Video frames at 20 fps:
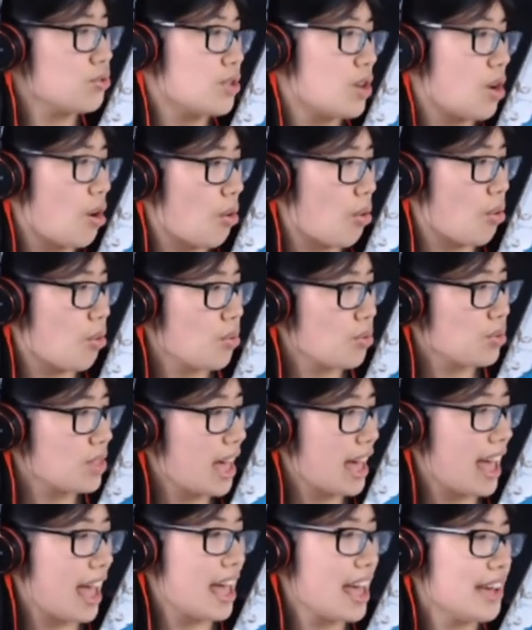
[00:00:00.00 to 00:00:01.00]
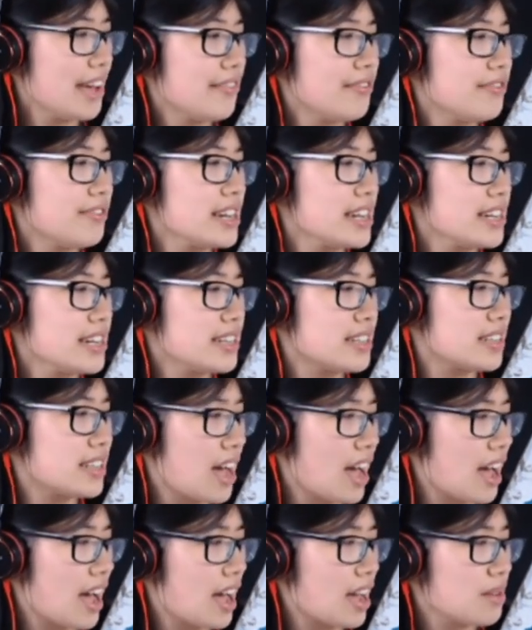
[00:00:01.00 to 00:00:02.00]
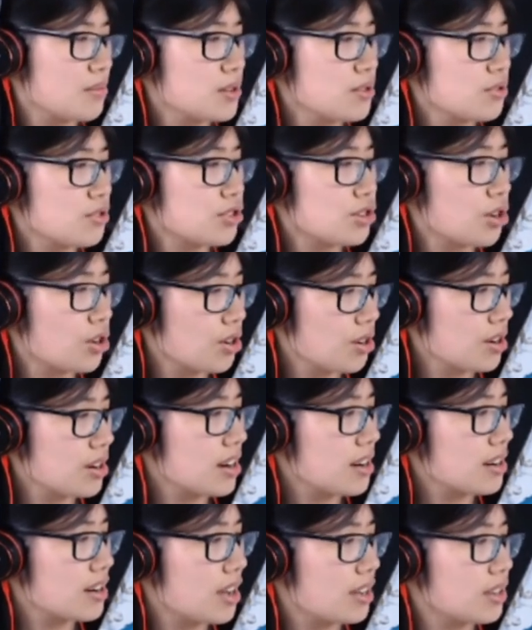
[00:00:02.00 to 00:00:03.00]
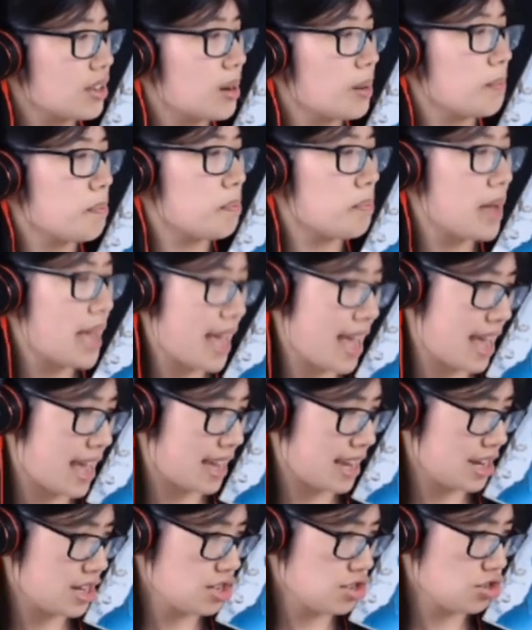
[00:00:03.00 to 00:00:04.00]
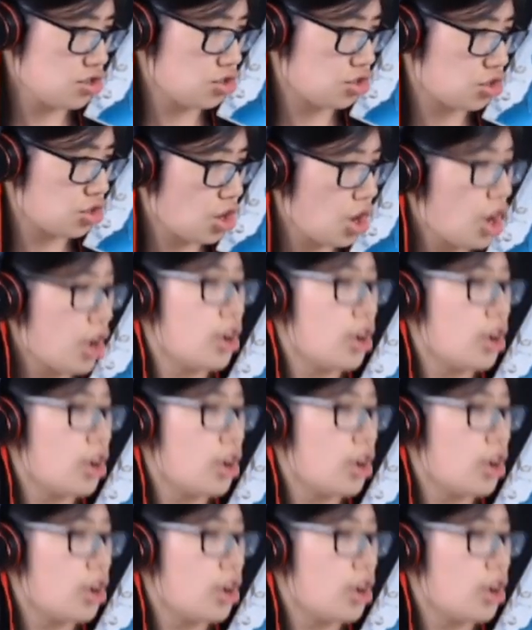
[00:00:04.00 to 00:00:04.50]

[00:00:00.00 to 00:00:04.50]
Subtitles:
know that every time you turn another page,